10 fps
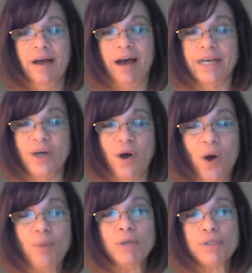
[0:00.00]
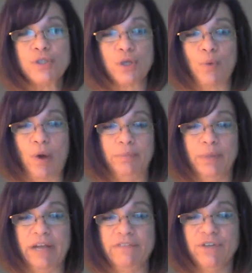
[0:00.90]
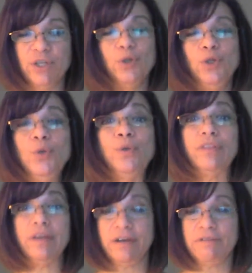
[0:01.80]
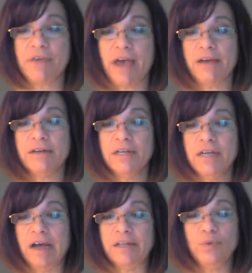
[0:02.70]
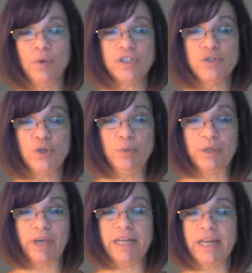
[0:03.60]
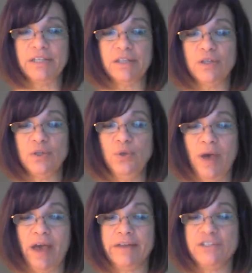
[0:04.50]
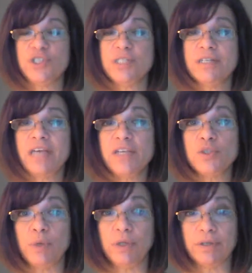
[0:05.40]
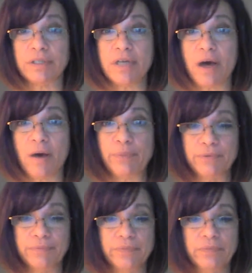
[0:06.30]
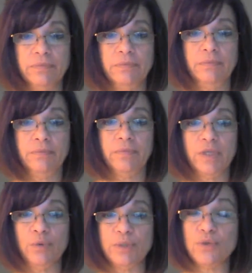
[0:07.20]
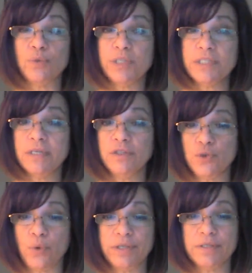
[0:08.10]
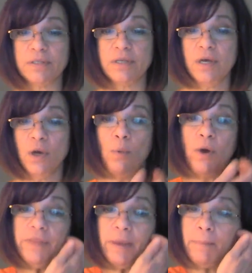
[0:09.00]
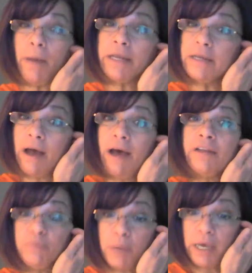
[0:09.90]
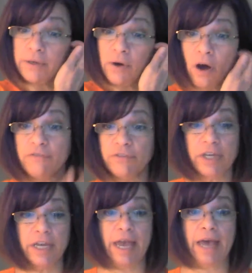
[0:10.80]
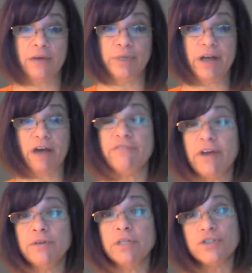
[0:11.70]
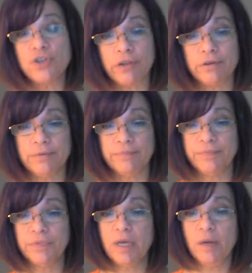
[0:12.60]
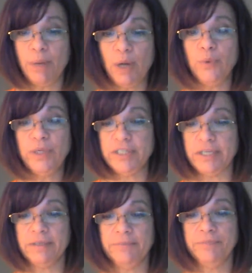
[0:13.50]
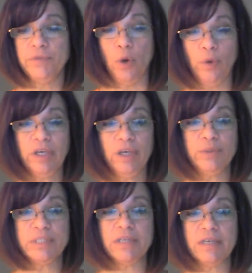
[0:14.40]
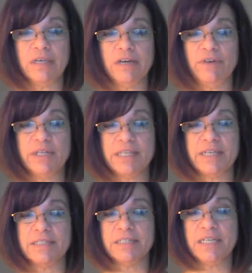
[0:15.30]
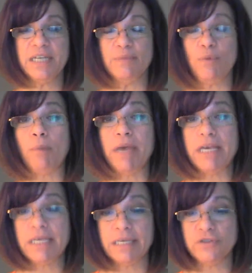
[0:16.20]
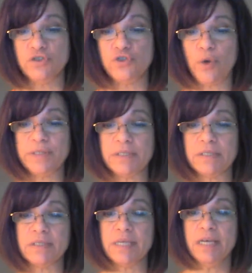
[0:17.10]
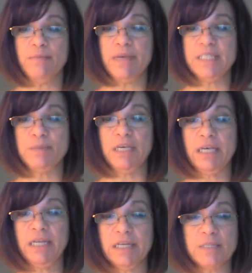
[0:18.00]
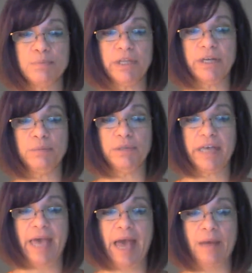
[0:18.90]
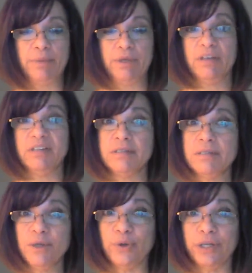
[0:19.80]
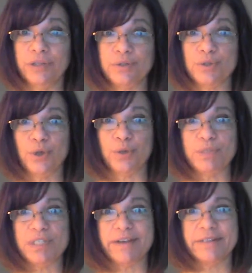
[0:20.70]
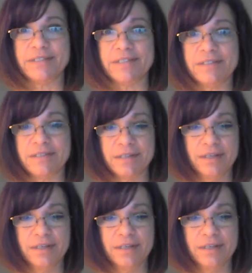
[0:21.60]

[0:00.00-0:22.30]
"I almost took one, but I figured you'd think of that. I didn't want to duplicate anything you had just in case we hooked up. It was a risky choice, one that might not have paid off had we not found each other. But we did. Knowing he was thinking of us as a team while making his choices makes me inexplicably happy considering the circumstances."